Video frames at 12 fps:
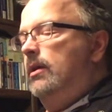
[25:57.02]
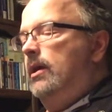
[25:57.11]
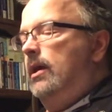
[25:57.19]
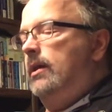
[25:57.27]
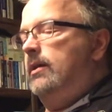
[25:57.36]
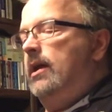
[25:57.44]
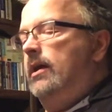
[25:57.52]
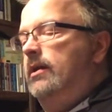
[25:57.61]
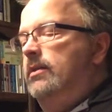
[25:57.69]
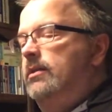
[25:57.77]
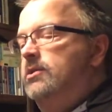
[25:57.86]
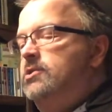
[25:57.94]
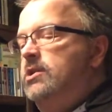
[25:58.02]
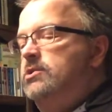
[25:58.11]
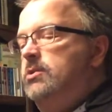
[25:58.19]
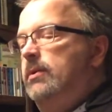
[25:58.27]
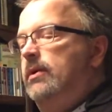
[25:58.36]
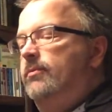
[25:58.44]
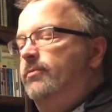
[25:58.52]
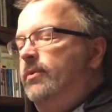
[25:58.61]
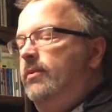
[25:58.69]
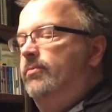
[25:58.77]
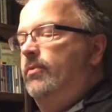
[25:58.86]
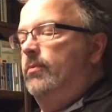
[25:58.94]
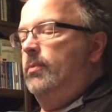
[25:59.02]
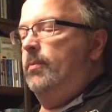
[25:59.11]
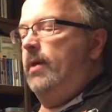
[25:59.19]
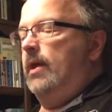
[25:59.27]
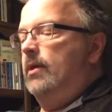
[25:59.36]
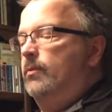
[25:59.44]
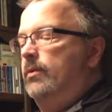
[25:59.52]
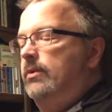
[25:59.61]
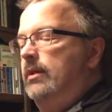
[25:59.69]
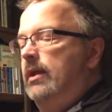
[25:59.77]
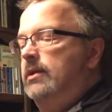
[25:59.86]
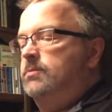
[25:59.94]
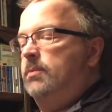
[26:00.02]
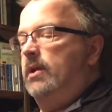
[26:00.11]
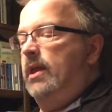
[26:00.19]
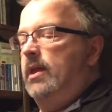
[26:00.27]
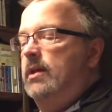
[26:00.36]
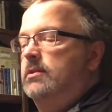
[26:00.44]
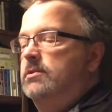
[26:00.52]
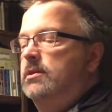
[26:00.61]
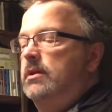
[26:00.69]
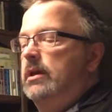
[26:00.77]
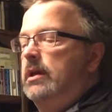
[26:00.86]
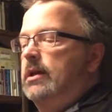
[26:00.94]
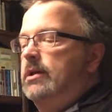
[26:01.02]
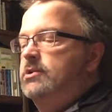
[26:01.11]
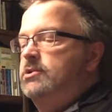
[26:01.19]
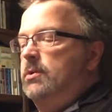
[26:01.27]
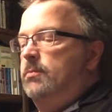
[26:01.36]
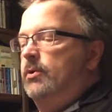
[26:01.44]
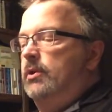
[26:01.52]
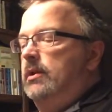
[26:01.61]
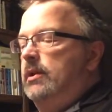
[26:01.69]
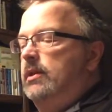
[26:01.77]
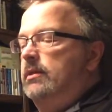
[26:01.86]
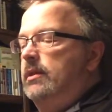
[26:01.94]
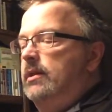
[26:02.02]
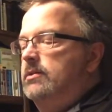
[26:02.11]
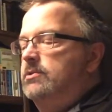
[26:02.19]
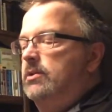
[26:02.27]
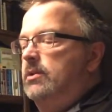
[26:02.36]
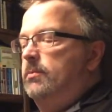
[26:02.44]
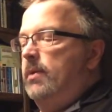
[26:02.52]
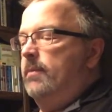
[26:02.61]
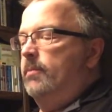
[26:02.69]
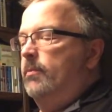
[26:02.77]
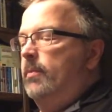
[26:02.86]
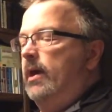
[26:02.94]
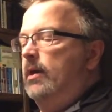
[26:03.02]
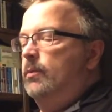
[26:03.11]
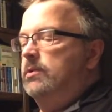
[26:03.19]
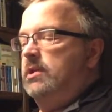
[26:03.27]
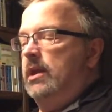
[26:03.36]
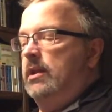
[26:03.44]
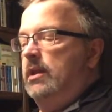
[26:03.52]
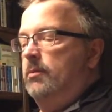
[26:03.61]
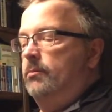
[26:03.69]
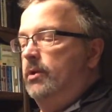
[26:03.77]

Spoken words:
And cutting the gingerbread free from the pan with an expert hand, she put it neatly into the paper bag which Ken had